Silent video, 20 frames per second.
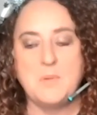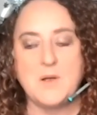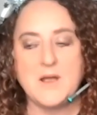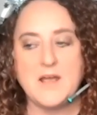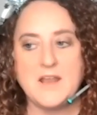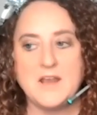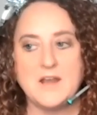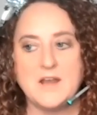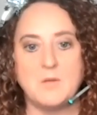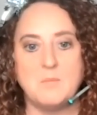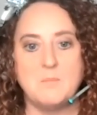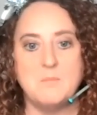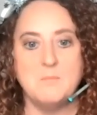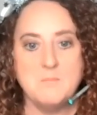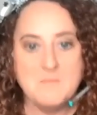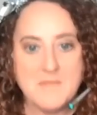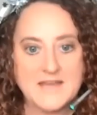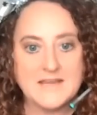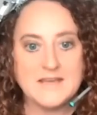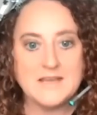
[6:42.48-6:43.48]
But
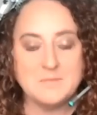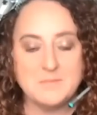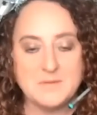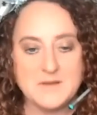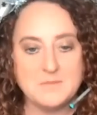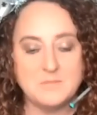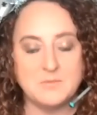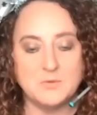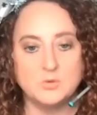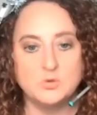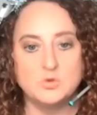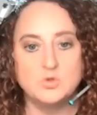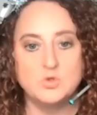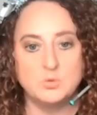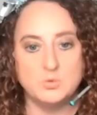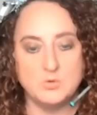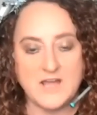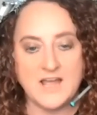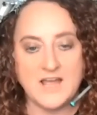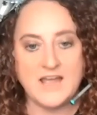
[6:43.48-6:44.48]
many people
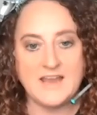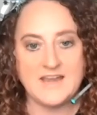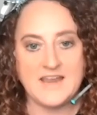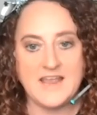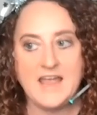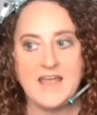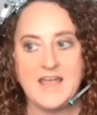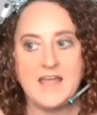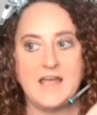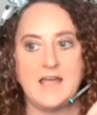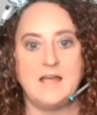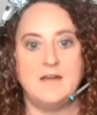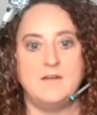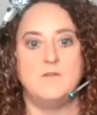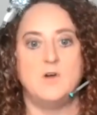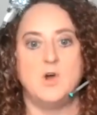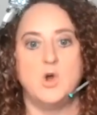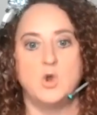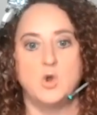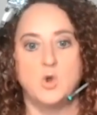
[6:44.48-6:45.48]
do not
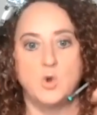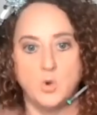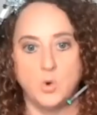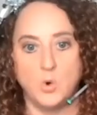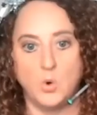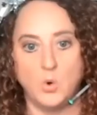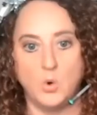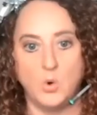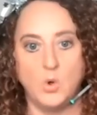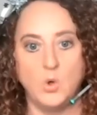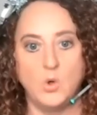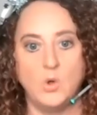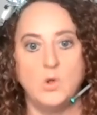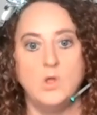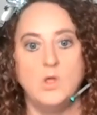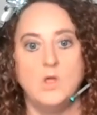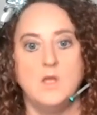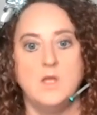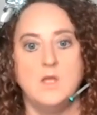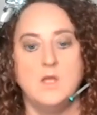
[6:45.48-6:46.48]
have a goal
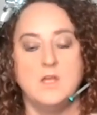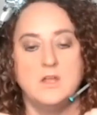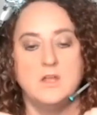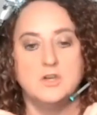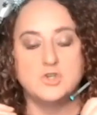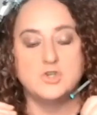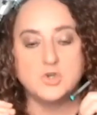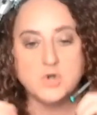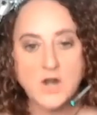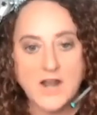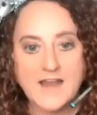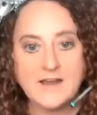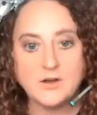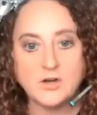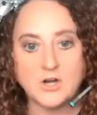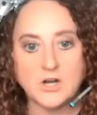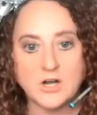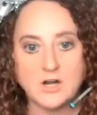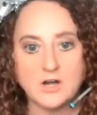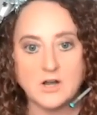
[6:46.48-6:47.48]

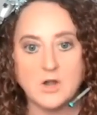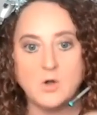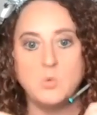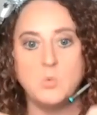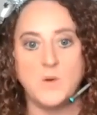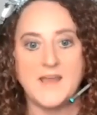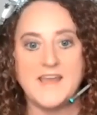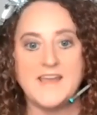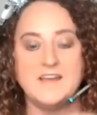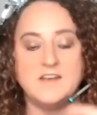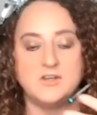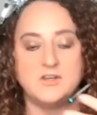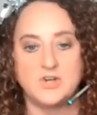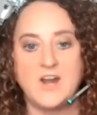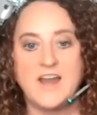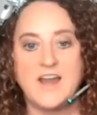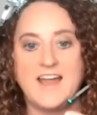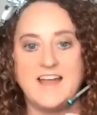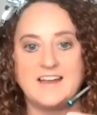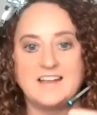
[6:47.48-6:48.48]
tracker, a way to
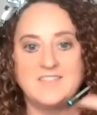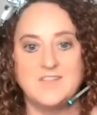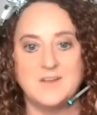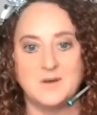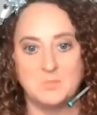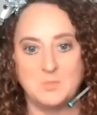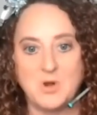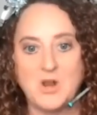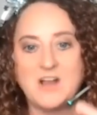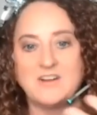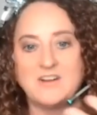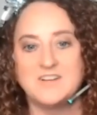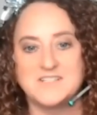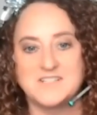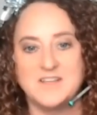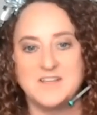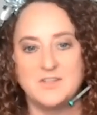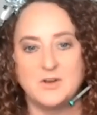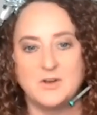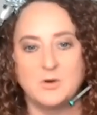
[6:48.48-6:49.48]
track their
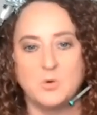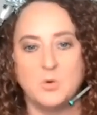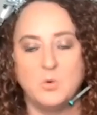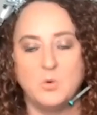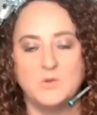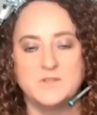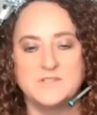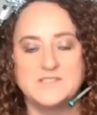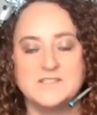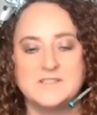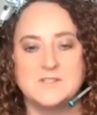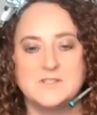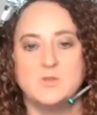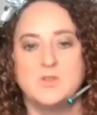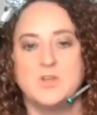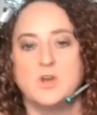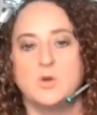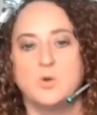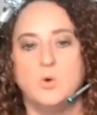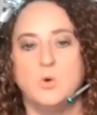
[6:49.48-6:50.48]
progress on their goals. And so
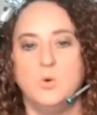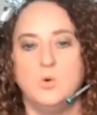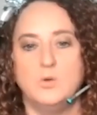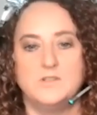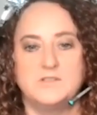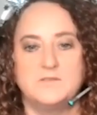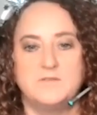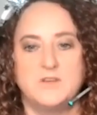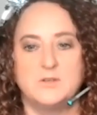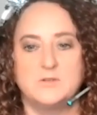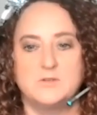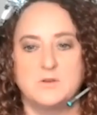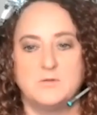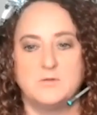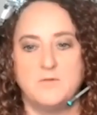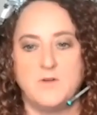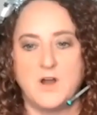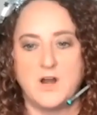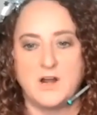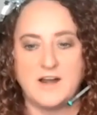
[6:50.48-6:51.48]
their goals feel
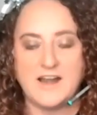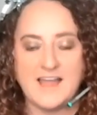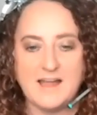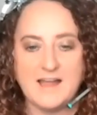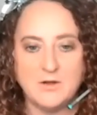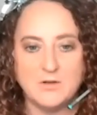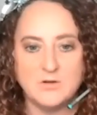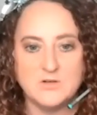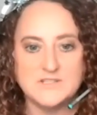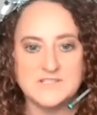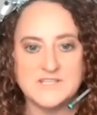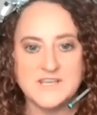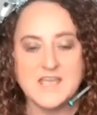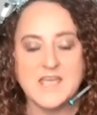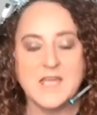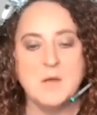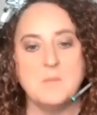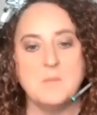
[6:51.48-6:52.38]
so far out.